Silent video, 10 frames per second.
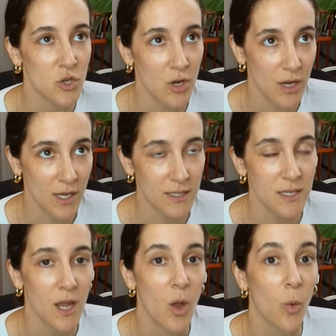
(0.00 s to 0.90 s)

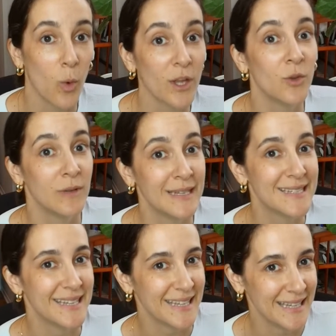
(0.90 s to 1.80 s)
not what you
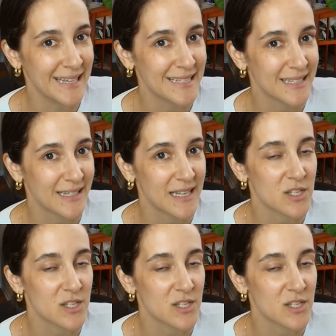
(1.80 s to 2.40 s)
need to eat.